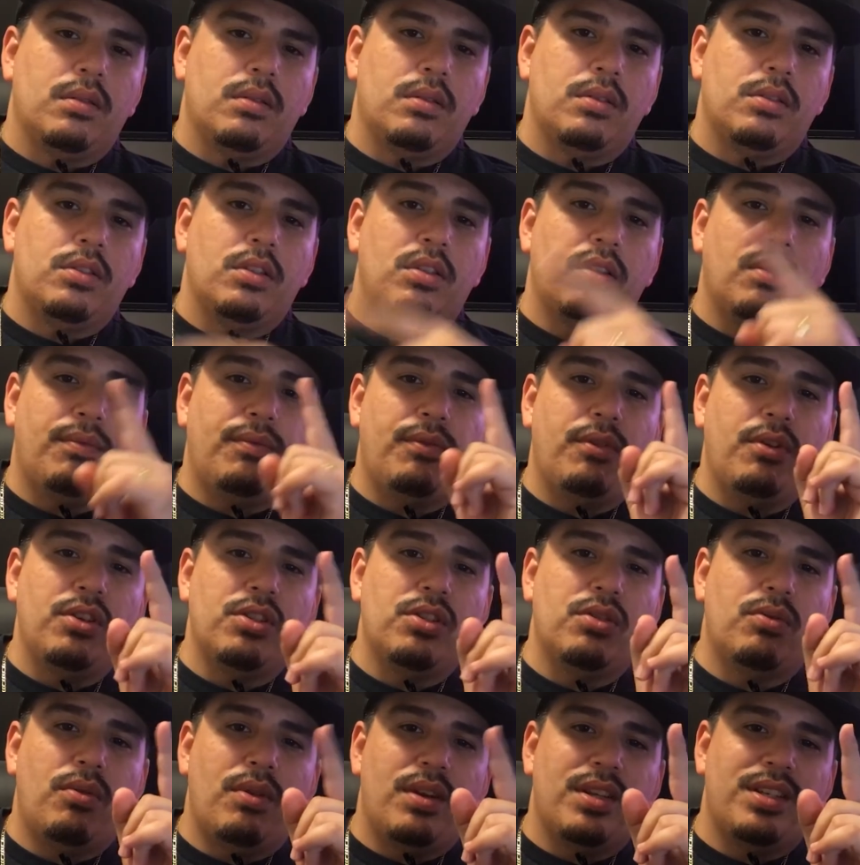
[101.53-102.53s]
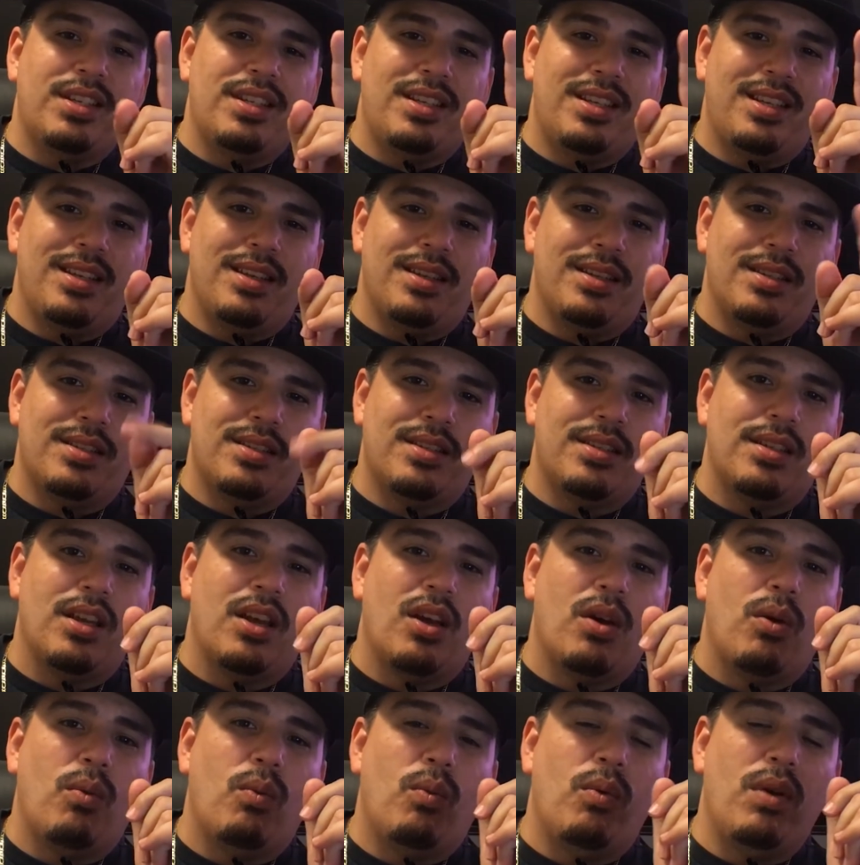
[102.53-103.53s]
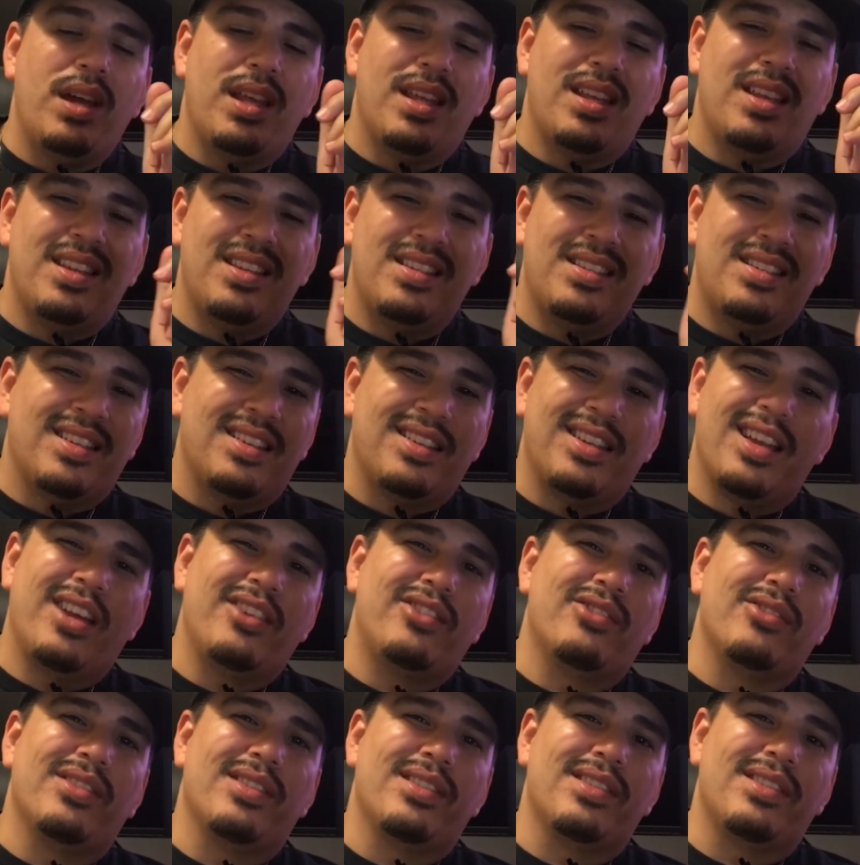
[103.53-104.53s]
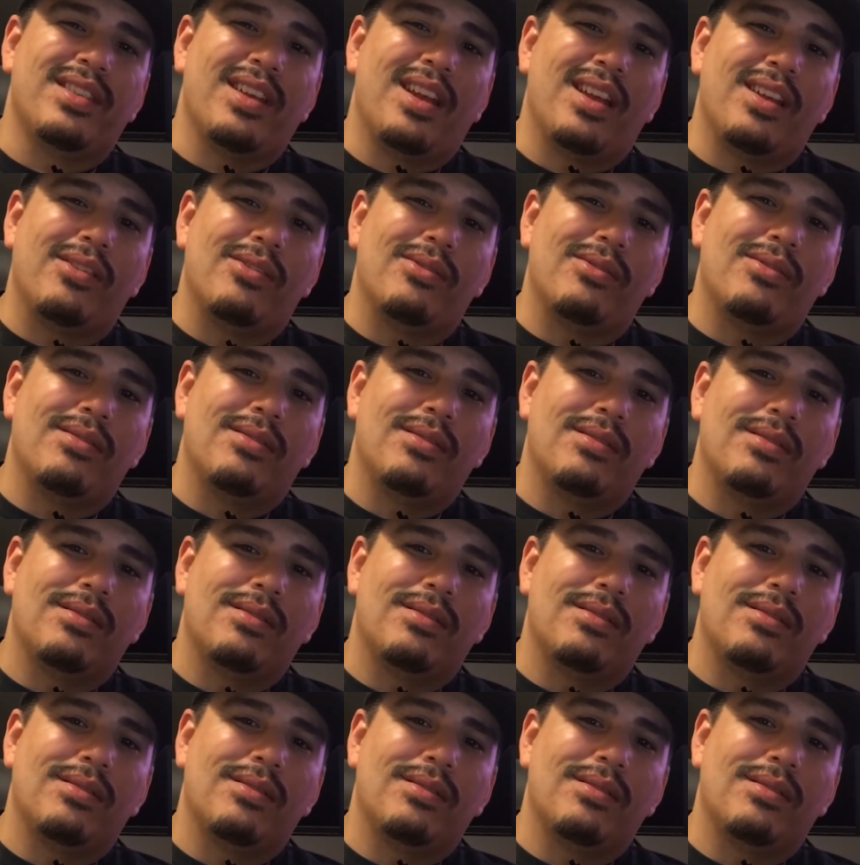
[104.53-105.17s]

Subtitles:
So, the first question is, what is the nitrogen cycle?